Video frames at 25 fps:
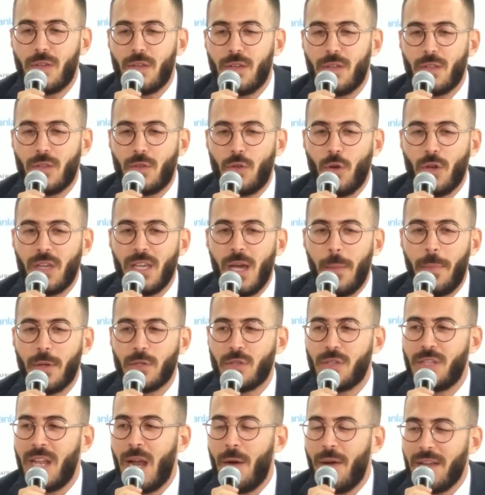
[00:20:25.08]
talking about
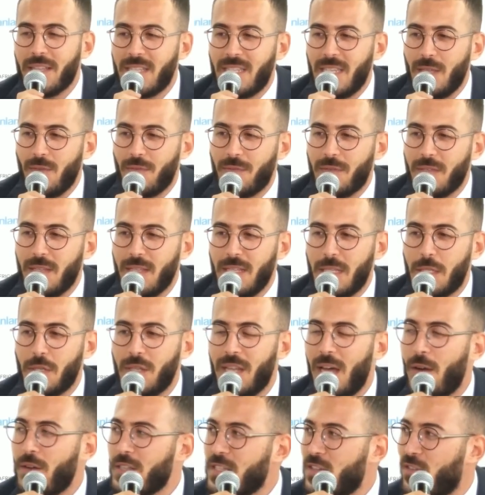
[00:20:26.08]
the narratives. It's a
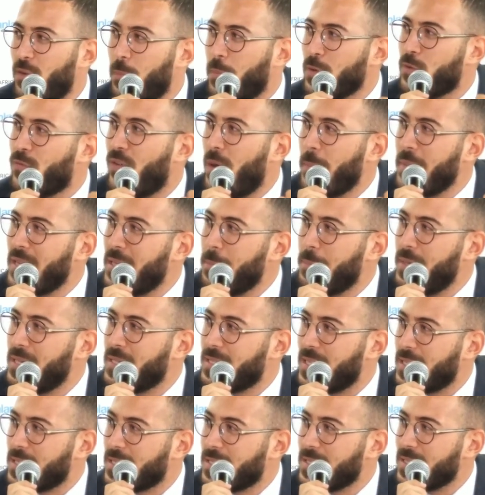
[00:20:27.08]
narrative about family
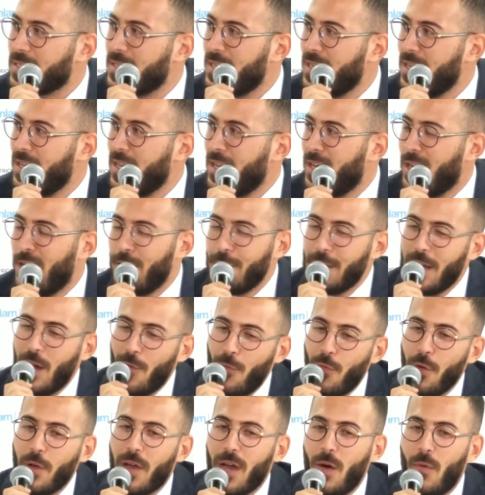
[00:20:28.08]
business. In
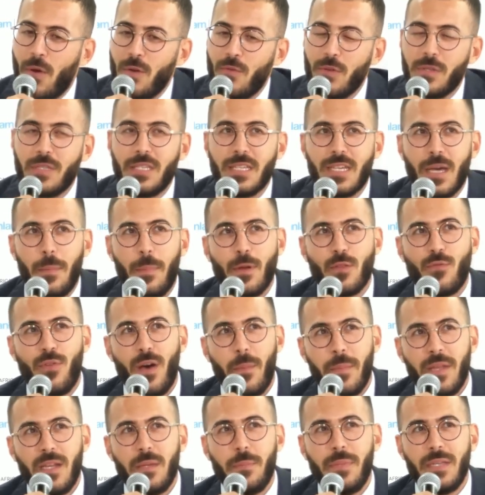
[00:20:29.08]
Africa, when we think about
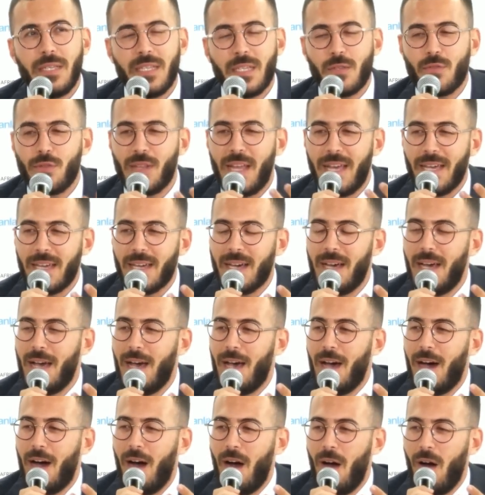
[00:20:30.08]
family business, we're like,
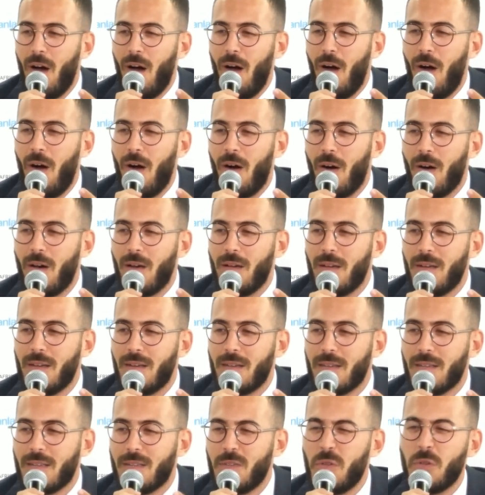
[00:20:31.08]
oh,
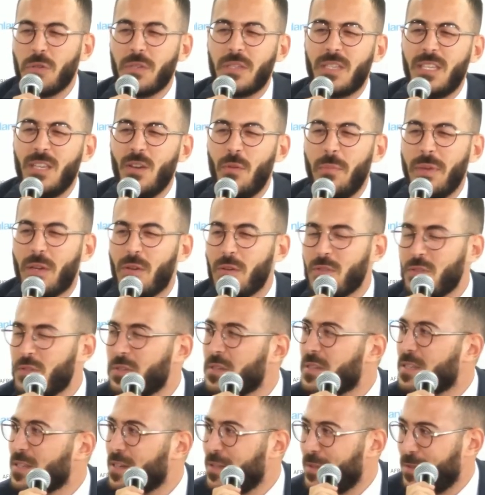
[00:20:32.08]
you're the CEO because you're the
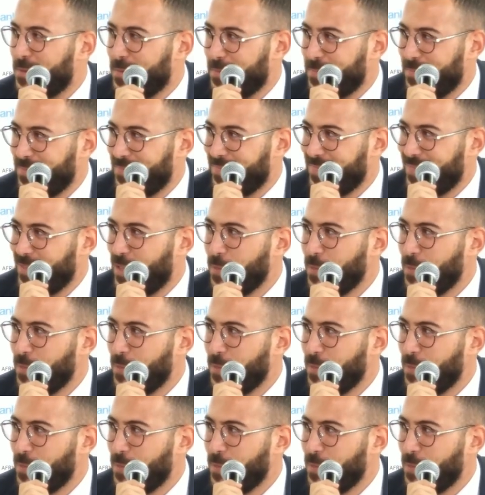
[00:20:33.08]
son, not